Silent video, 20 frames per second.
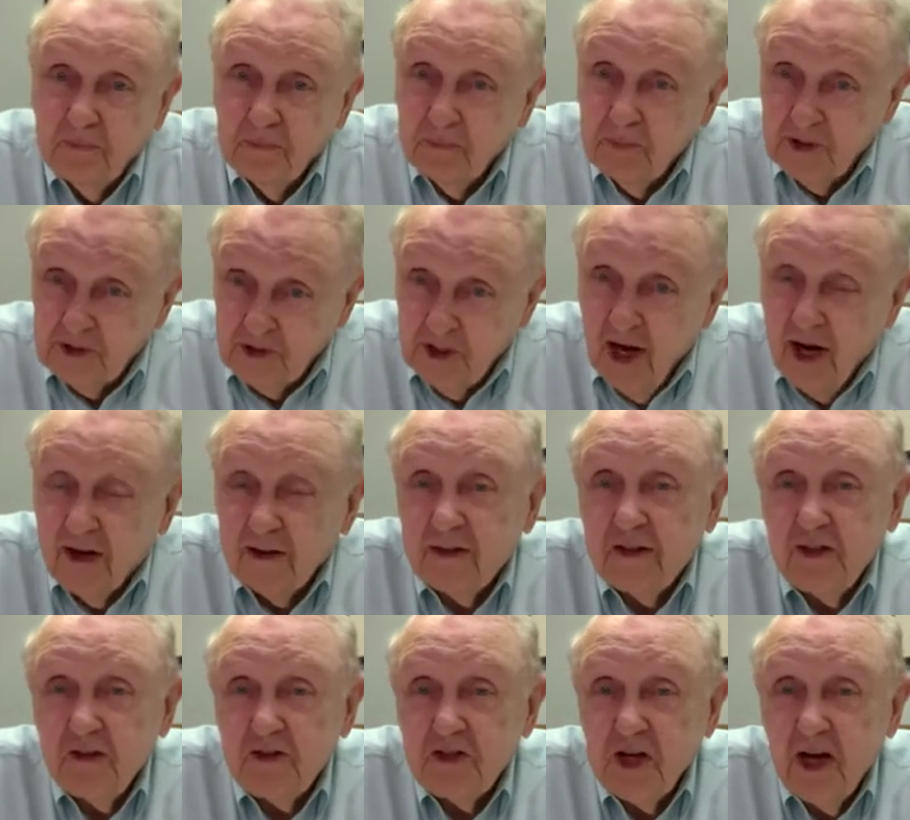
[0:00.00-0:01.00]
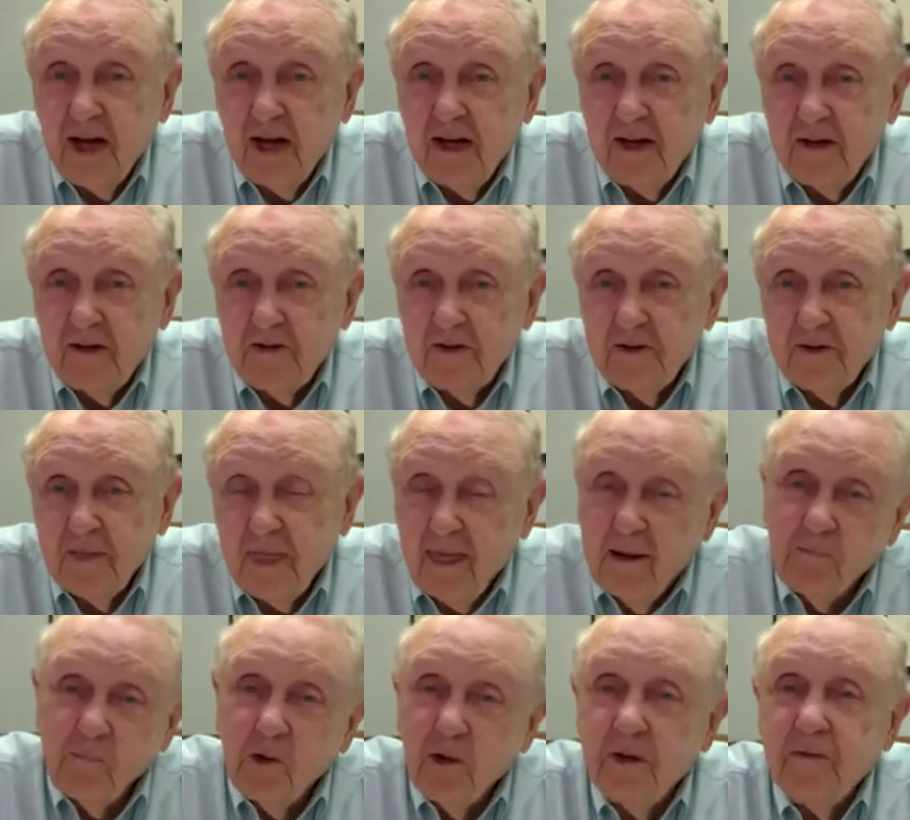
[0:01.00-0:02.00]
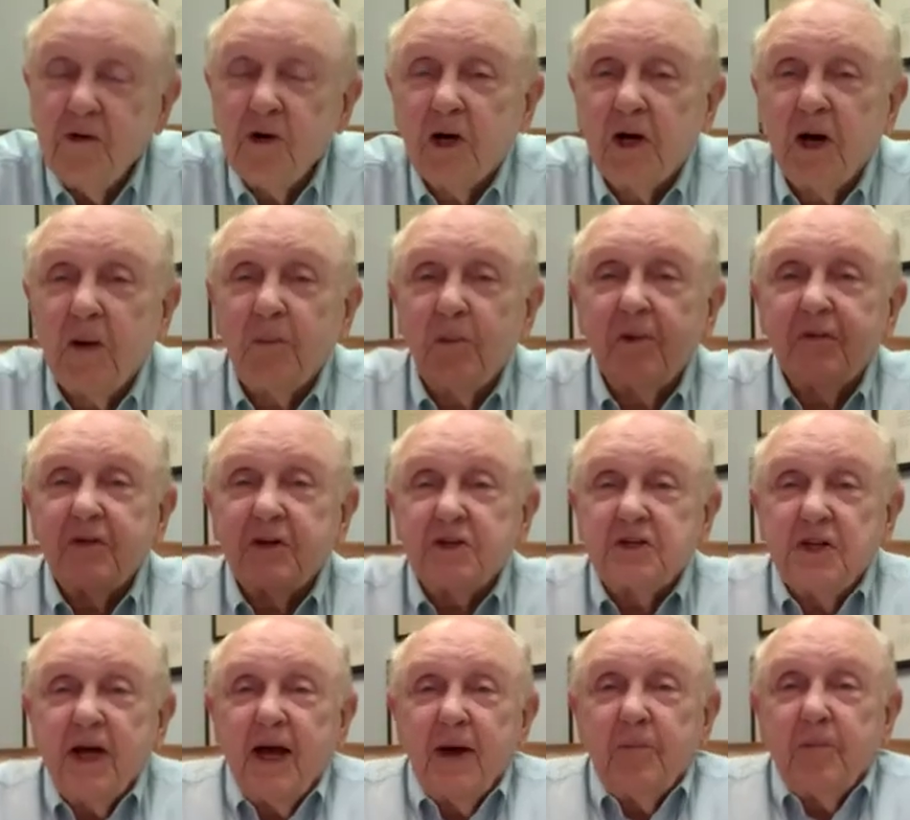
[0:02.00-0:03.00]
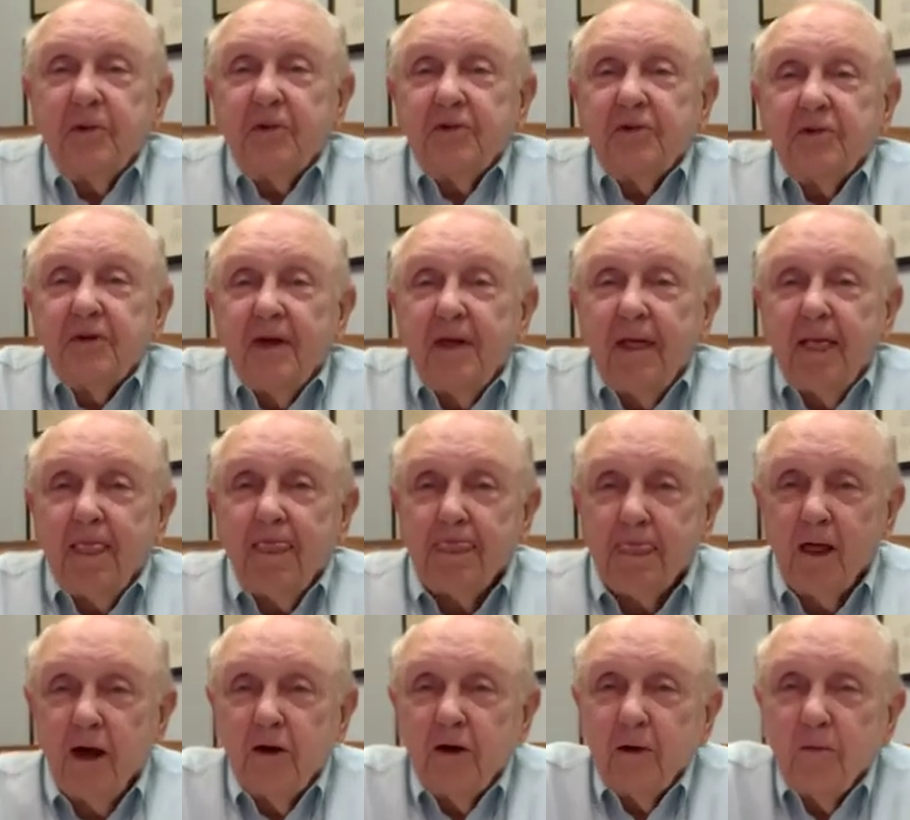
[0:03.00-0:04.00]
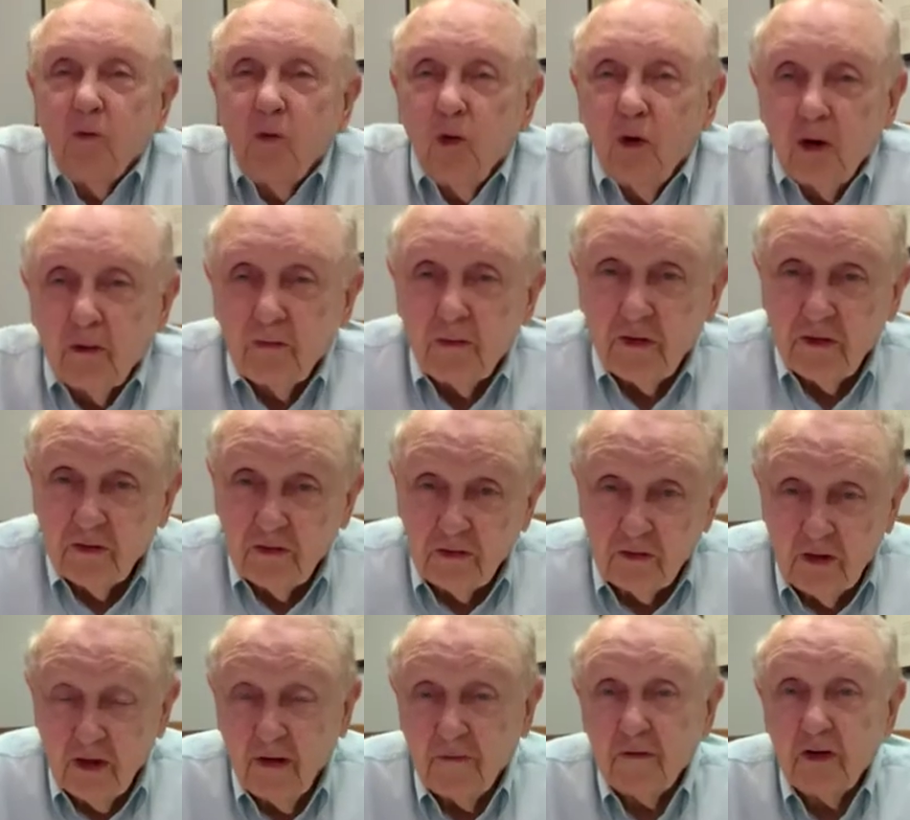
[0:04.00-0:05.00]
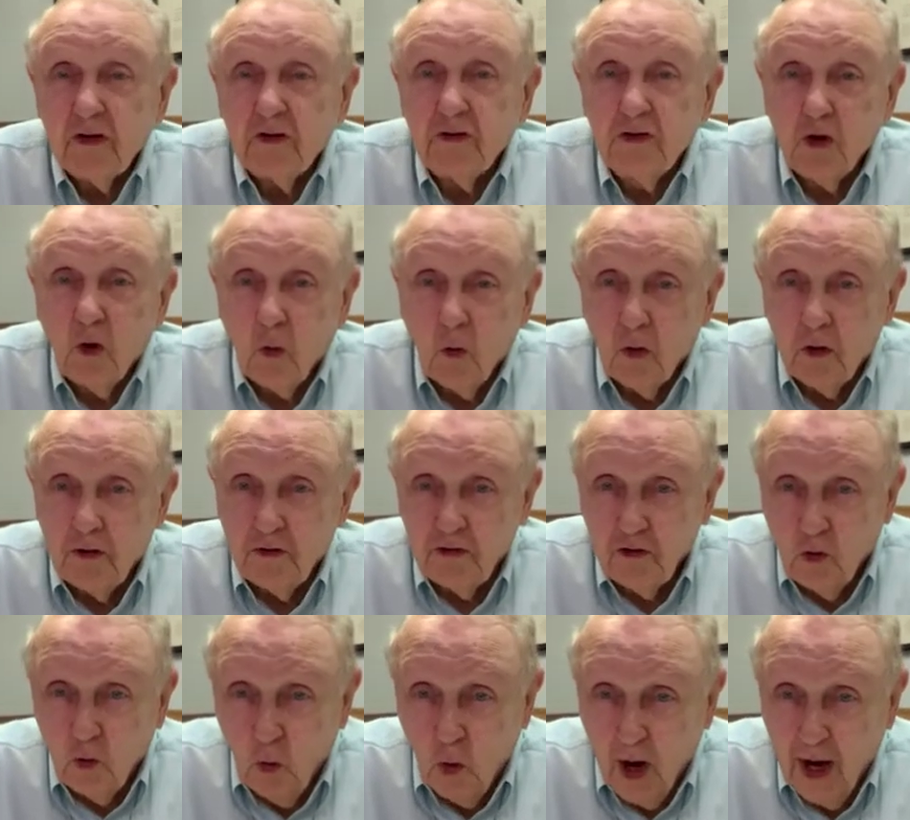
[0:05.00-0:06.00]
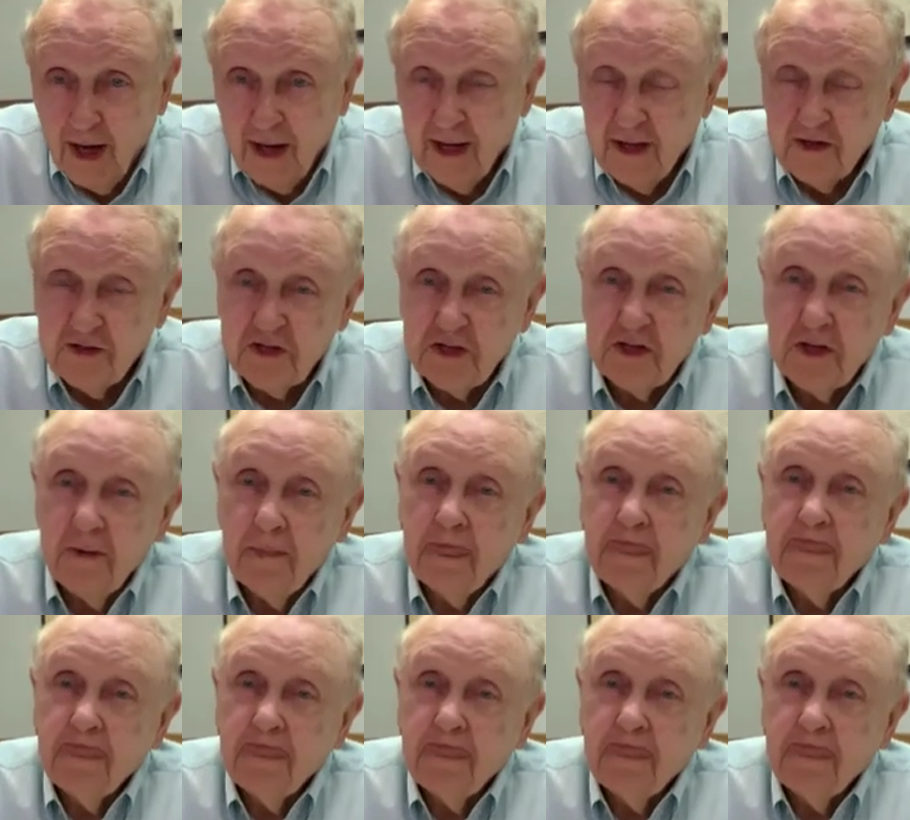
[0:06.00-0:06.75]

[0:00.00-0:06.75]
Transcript: But God can change. I'm going to give you a couple of examples. Number one was Governor George Wallace.